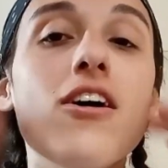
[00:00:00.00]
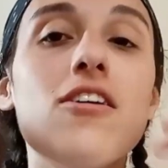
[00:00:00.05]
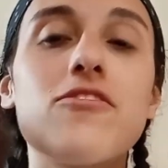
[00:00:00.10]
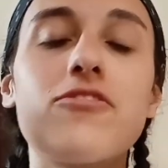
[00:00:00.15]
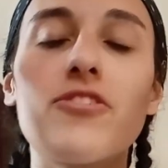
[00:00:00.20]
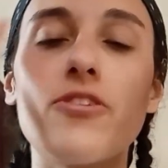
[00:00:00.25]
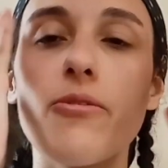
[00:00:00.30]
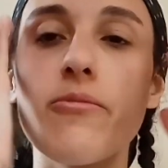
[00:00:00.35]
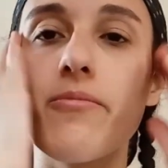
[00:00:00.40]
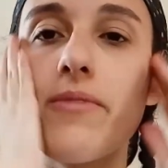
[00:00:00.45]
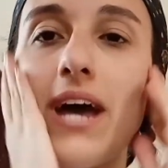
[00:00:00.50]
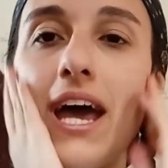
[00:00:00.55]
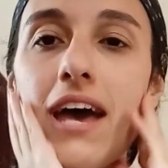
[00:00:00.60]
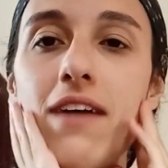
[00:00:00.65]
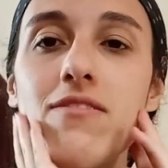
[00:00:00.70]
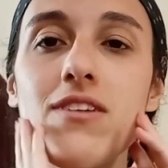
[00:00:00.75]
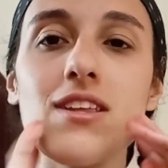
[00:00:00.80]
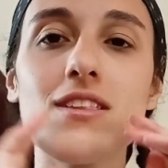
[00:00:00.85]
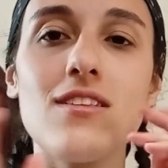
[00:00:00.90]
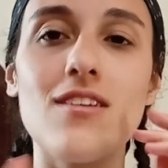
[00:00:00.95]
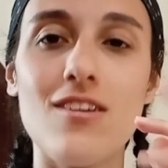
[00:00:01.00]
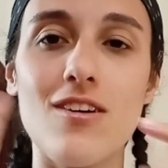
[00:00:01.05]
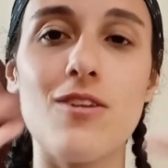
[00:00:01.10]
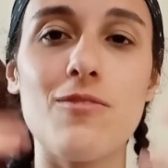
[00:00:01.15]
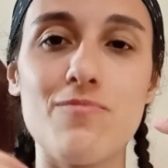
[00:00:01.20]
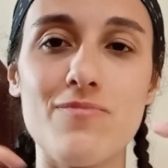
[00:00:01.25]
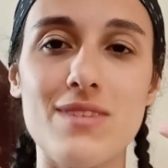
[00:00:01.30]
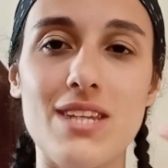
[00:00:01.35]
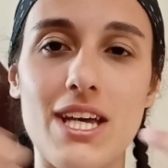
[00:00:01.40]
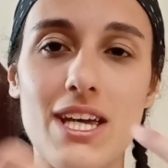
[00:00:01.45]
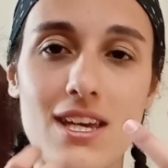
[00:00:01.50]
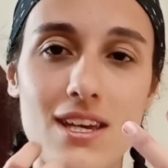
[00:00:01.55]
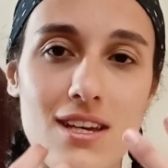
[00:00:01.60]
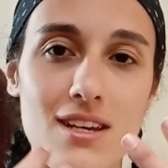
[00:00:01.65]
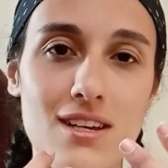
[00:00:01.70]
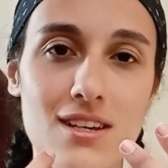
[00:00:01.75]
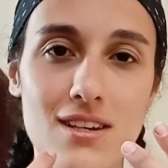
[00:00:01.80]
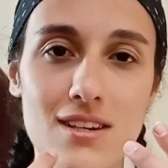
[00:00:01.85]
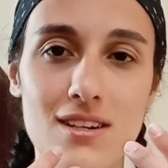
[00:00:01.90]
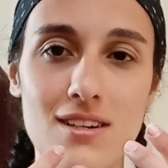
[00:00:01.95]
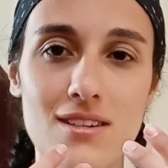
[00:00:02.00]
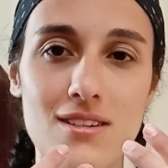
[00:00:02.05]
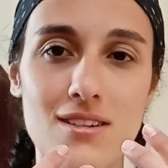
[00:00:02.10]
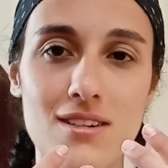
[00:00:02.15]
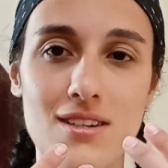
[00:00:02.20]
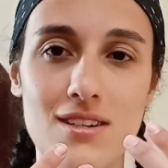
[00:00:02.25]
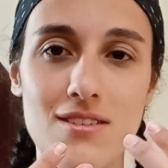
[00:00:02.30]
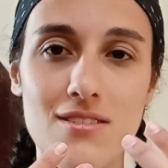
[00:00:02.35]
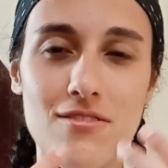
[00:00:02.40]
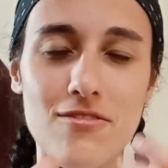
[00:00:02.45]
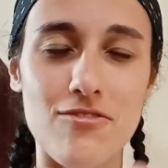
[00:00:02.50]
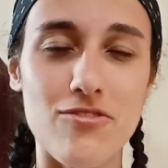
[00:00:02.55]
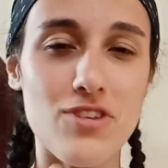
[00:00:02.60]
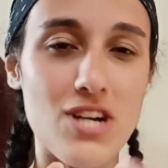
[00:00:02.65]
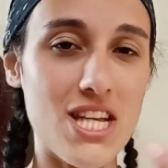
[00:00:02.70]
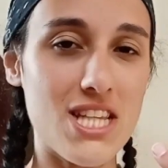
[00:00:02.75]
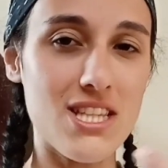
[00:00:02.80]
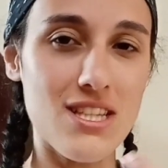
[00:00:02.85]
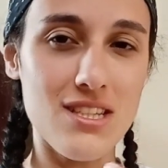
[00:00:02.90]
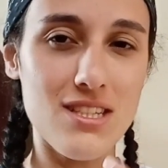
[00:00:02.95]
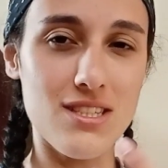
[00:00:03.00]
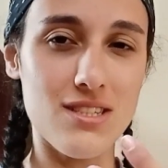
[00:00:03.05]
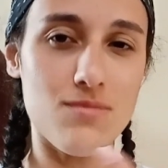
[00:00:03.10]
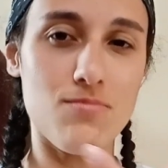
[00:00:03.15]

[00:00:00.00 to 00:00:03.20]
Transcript: from having the like friendly